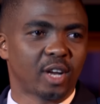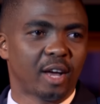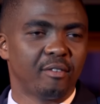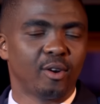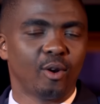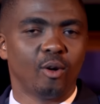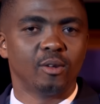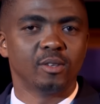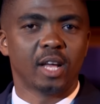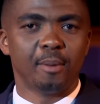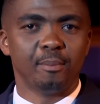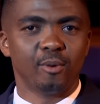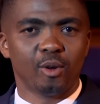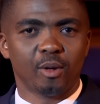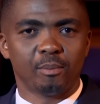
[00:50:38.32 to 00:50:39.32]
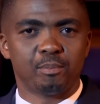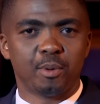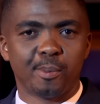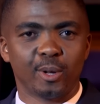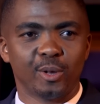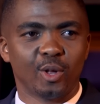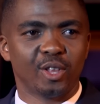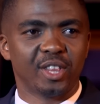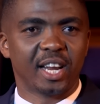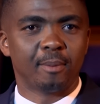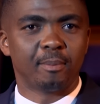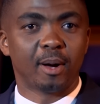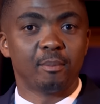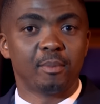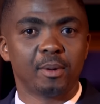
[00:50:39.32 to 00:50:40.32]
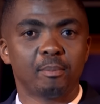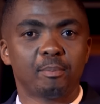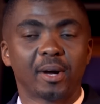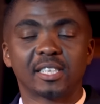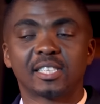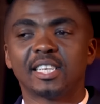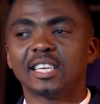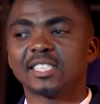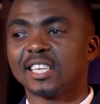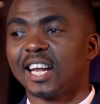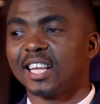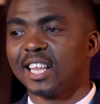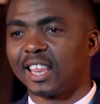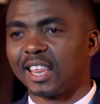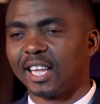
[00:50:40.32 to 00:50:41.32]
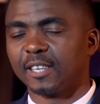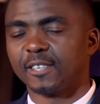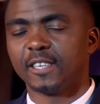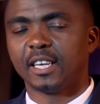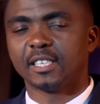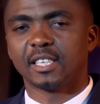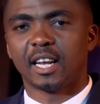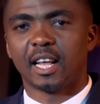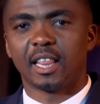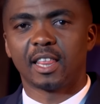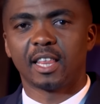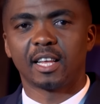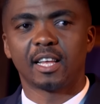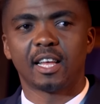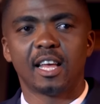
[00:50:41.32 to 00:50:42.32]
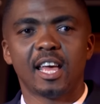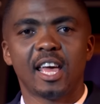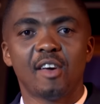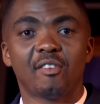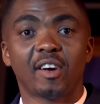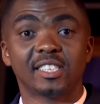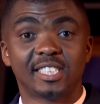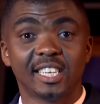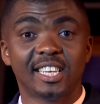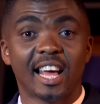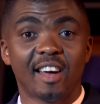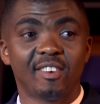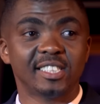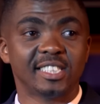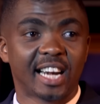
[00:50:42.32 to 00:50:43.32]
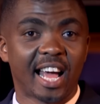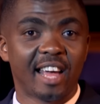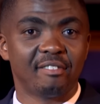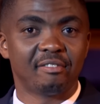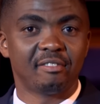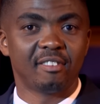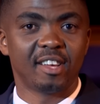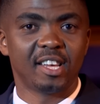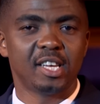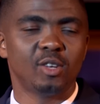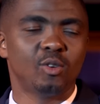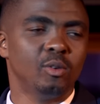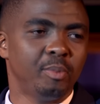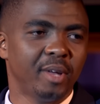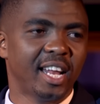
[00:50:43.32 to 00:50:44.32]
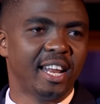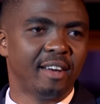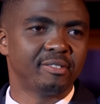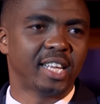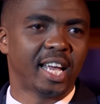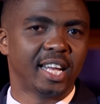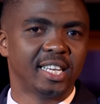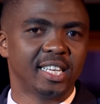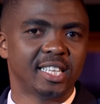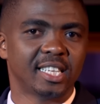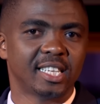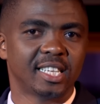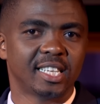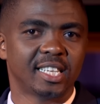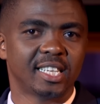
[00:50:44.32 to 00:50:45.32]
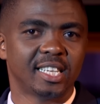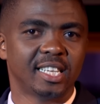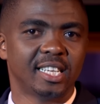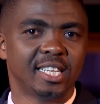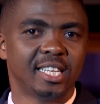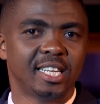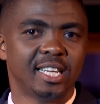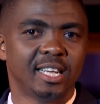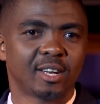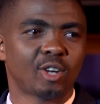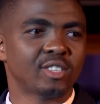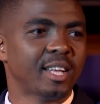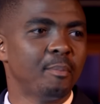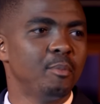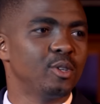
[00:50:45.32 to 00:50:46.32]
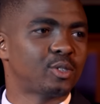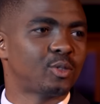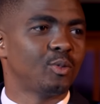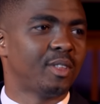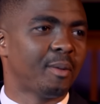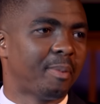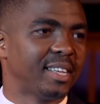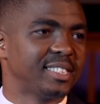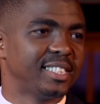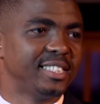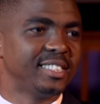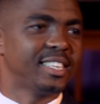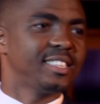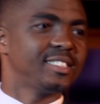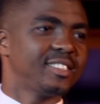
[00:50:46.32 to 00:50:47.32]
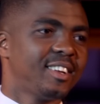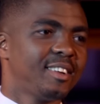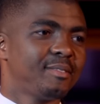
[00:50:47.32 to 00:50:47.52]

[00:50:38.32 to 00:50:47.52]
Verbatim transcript: drive at all. And people know that about me. But here's another thing. Here's another thing. If I did ever drive, it would be a left hand. Because I'm used to the passengers.